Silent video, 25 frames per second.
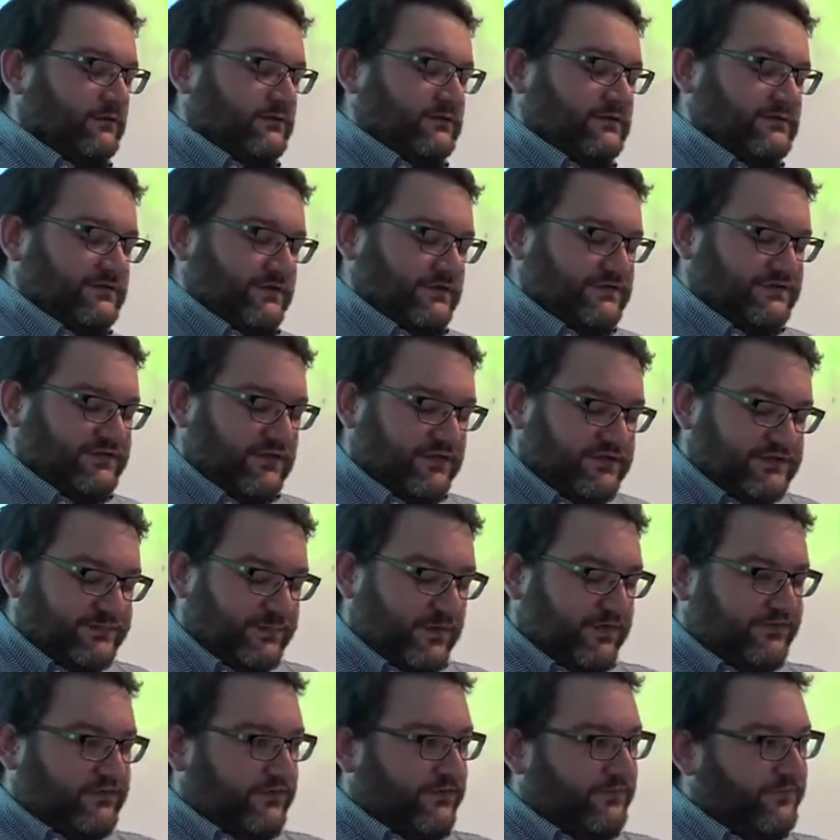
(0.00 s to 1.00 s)
So
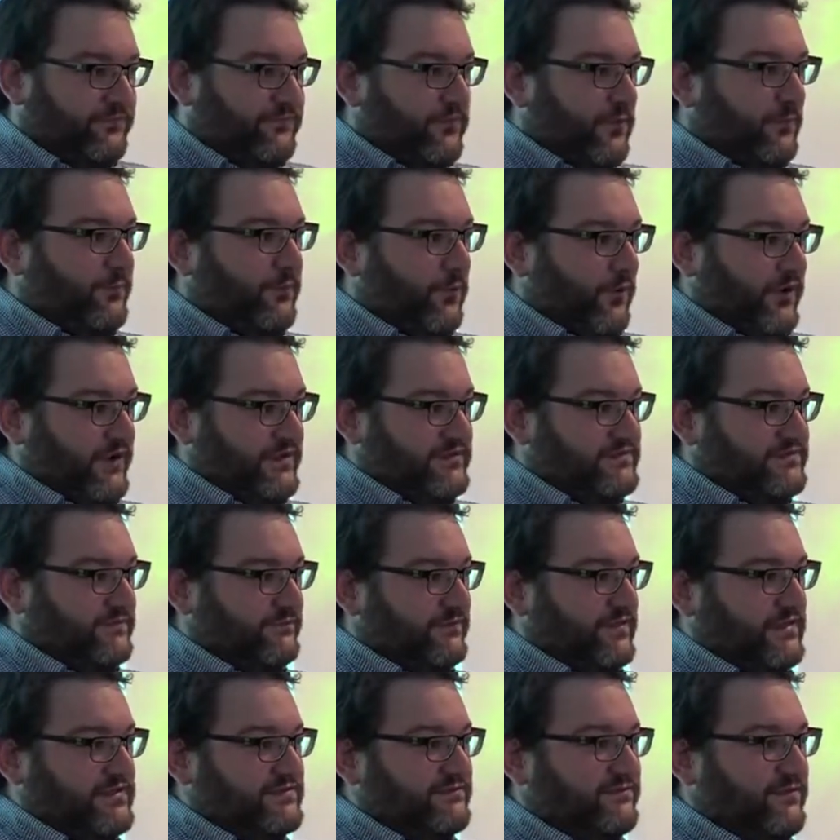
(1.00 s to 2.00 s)
sunspots are the footpoints of
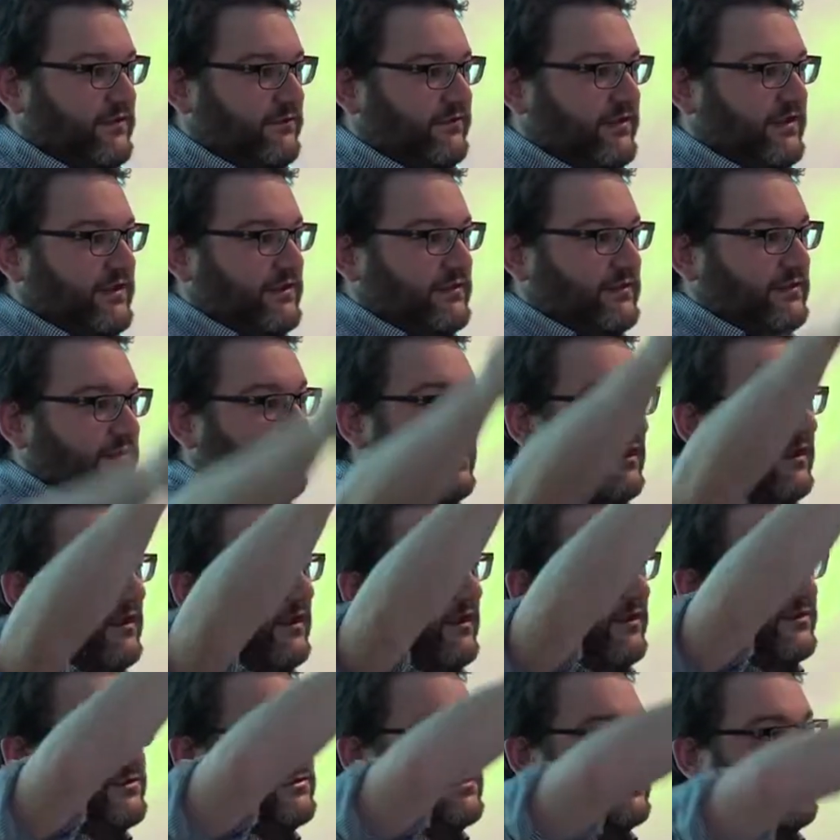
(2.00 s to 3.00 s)
these very
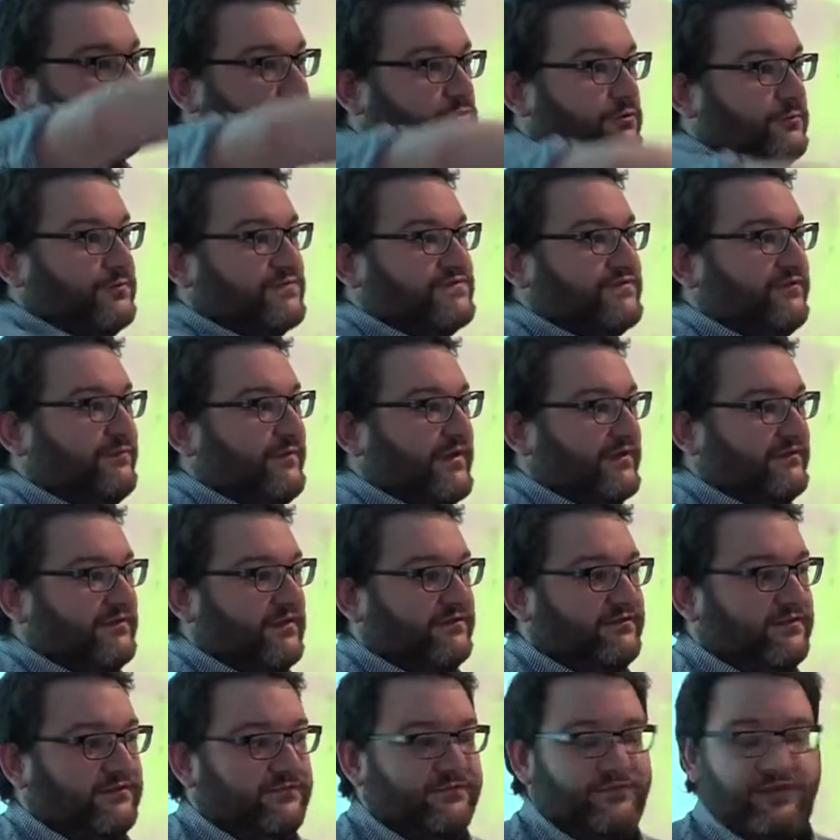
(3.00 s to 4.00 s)
large loops of
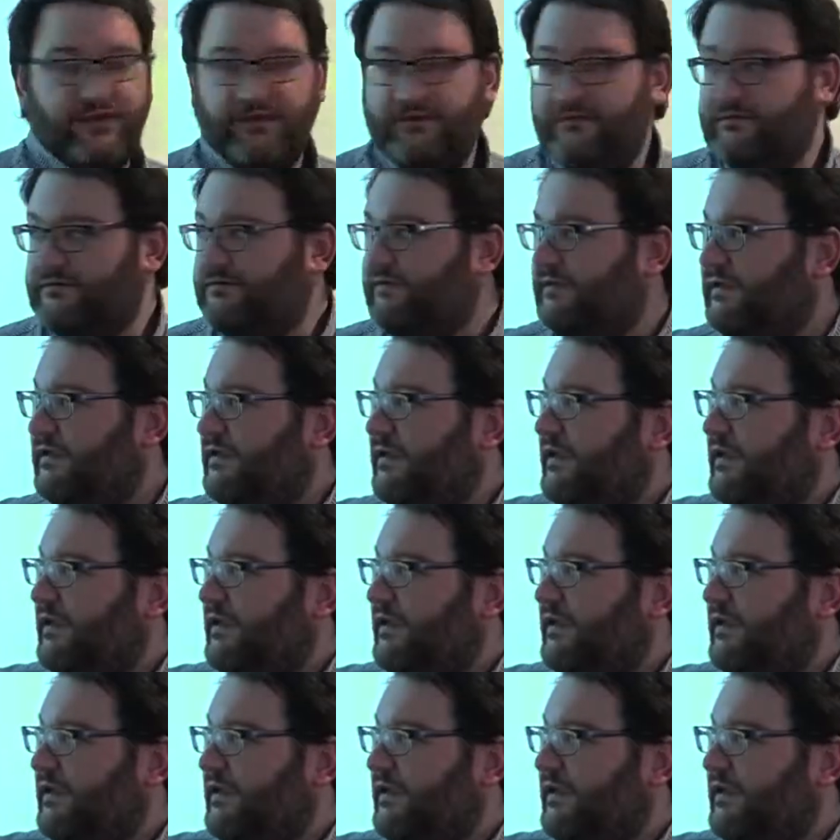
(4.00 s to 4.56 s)
magnetic field.